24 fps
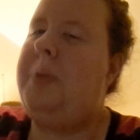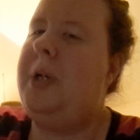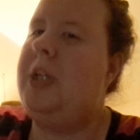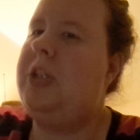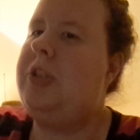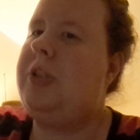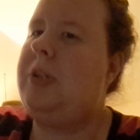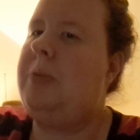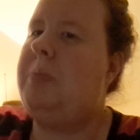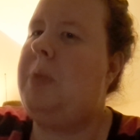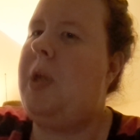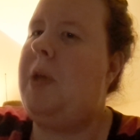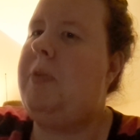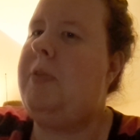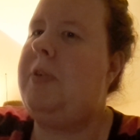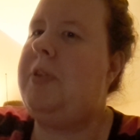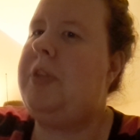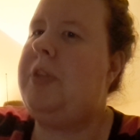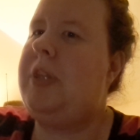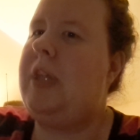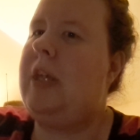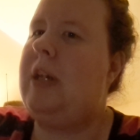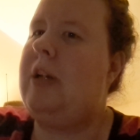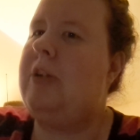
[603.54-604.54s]
bunch of movie
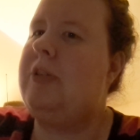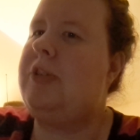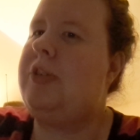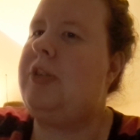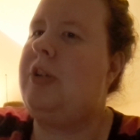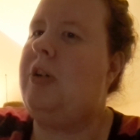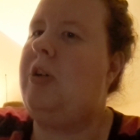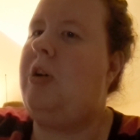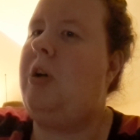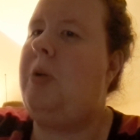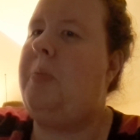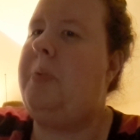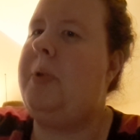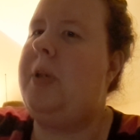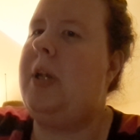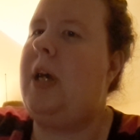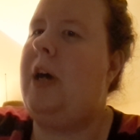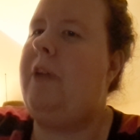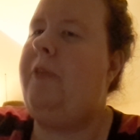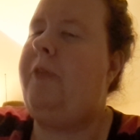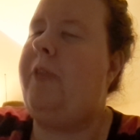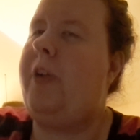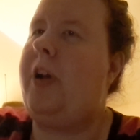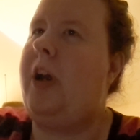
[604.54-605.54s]
theaters to open
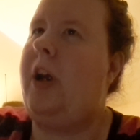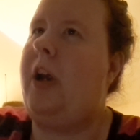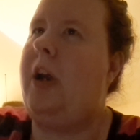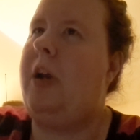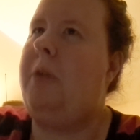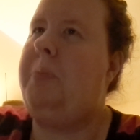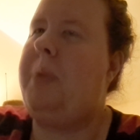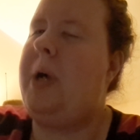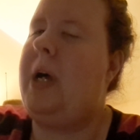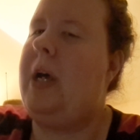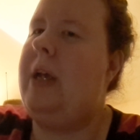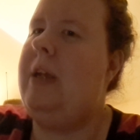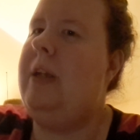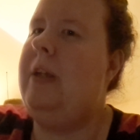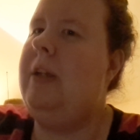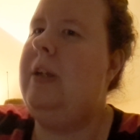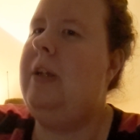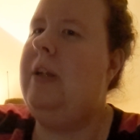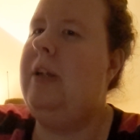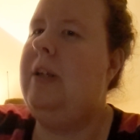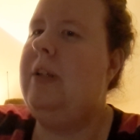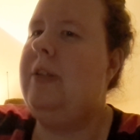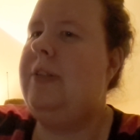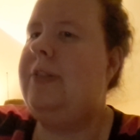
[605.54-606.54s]
up for her, but
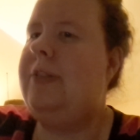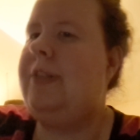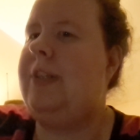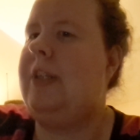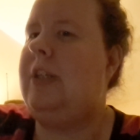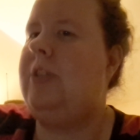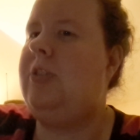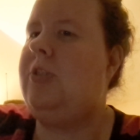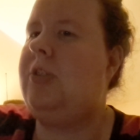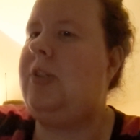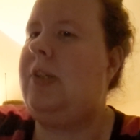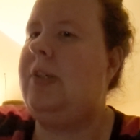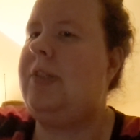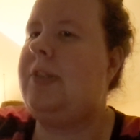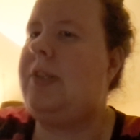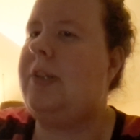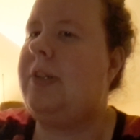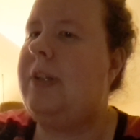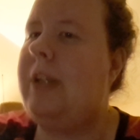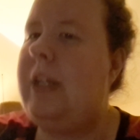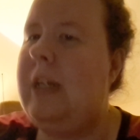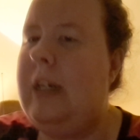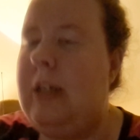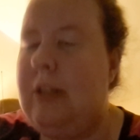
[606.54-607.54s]
since she's a
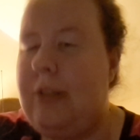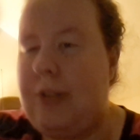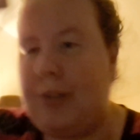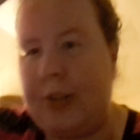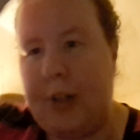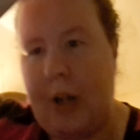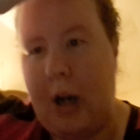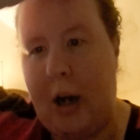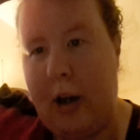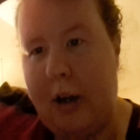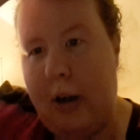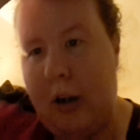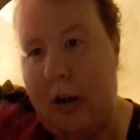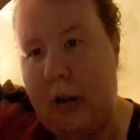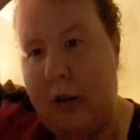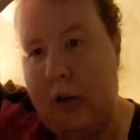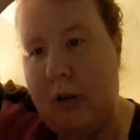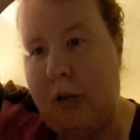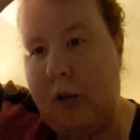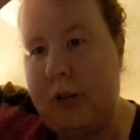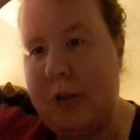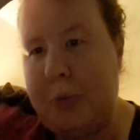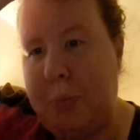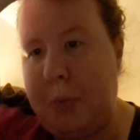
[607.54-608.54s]
leading star and a
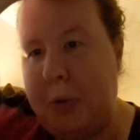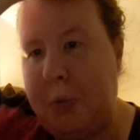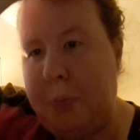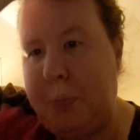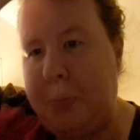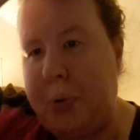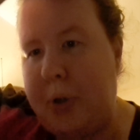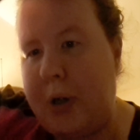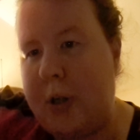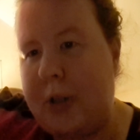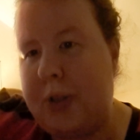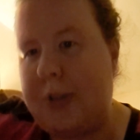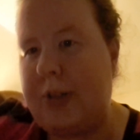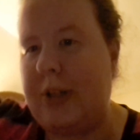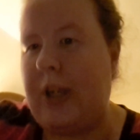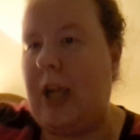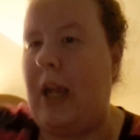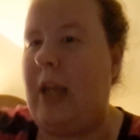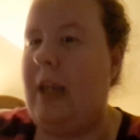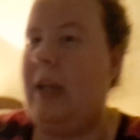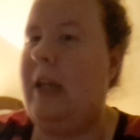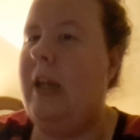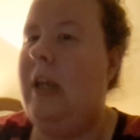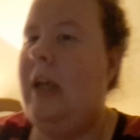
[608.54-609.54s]
noticeable
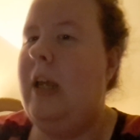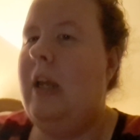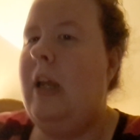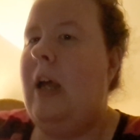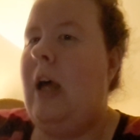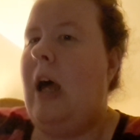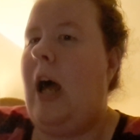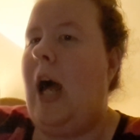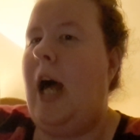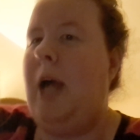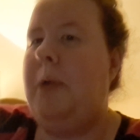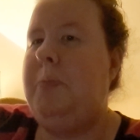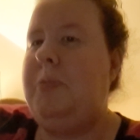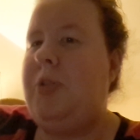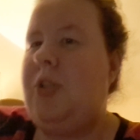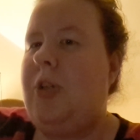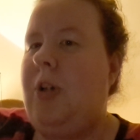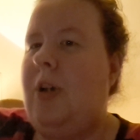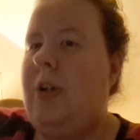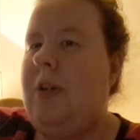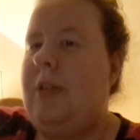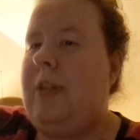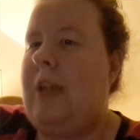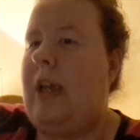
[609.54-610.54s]
person, I'm
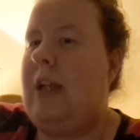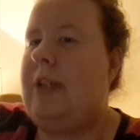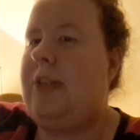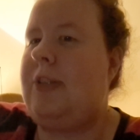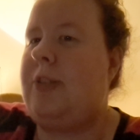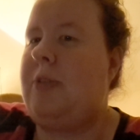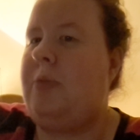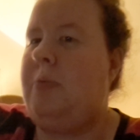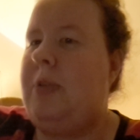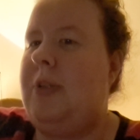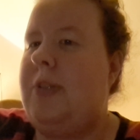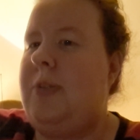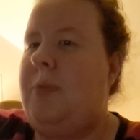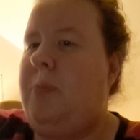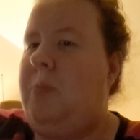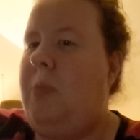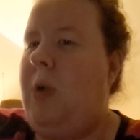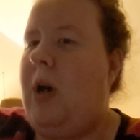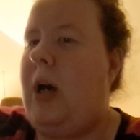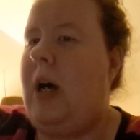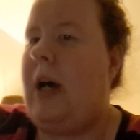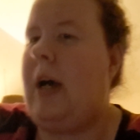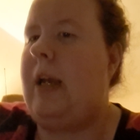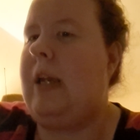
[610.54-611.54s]
sure that's the reason
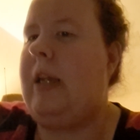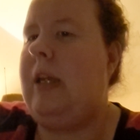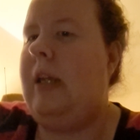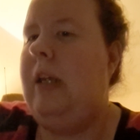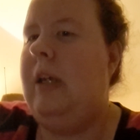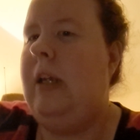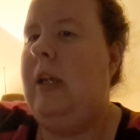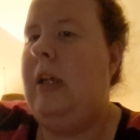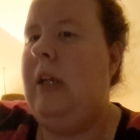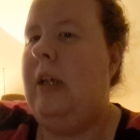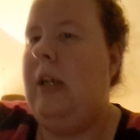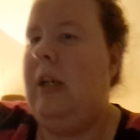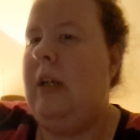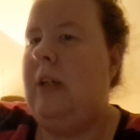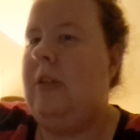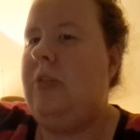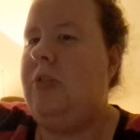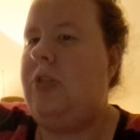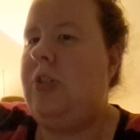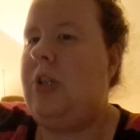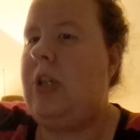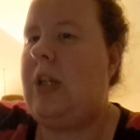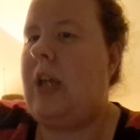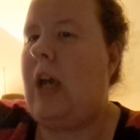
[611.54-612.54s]
why
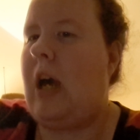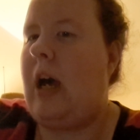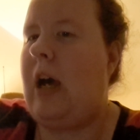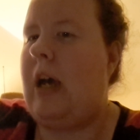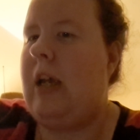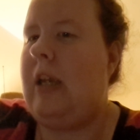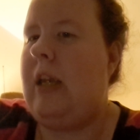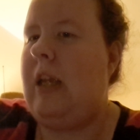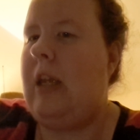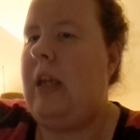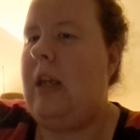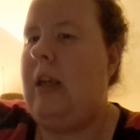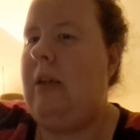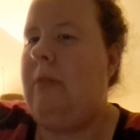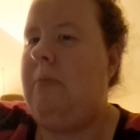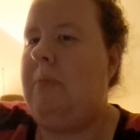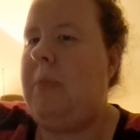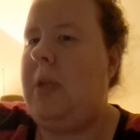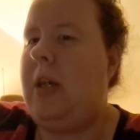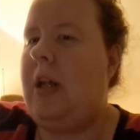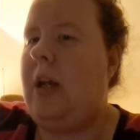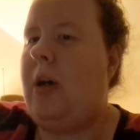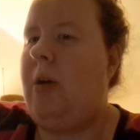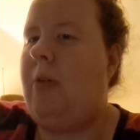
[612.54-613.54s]
she got,
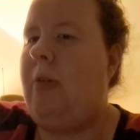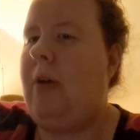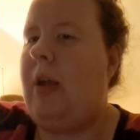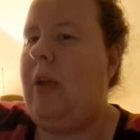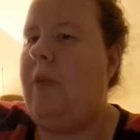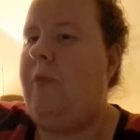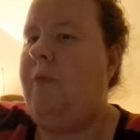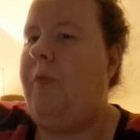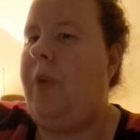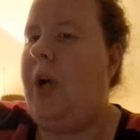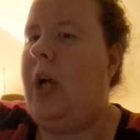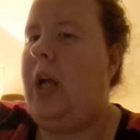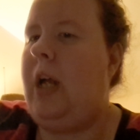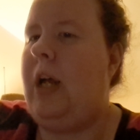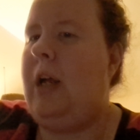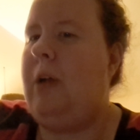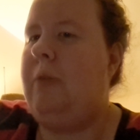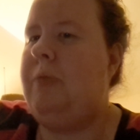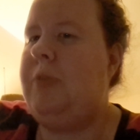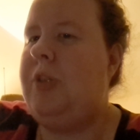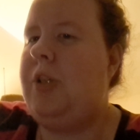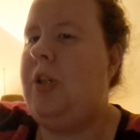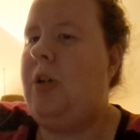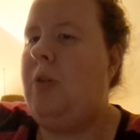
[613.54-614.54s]
you know,
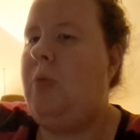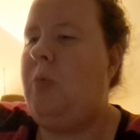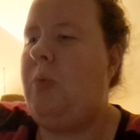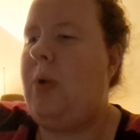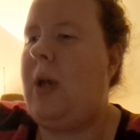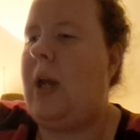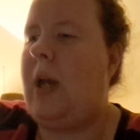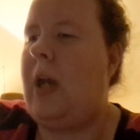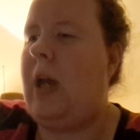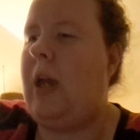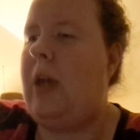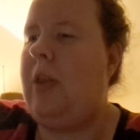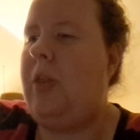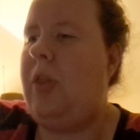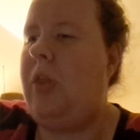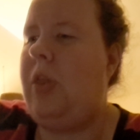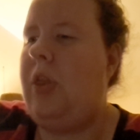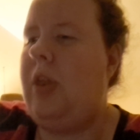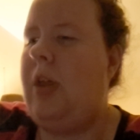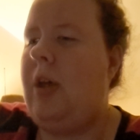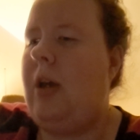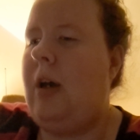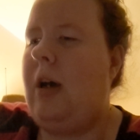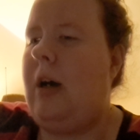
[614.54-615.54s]
involved
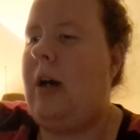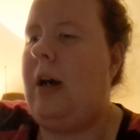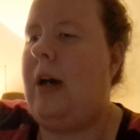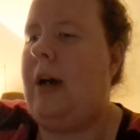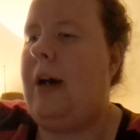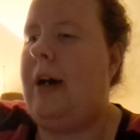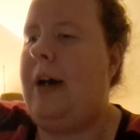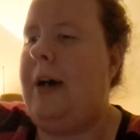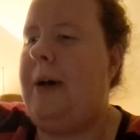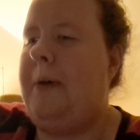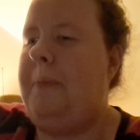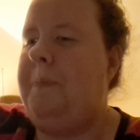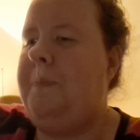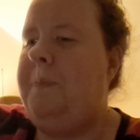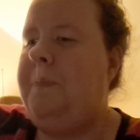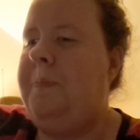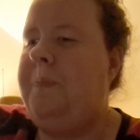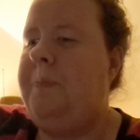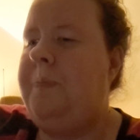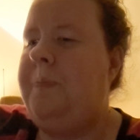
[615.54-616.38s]
with um,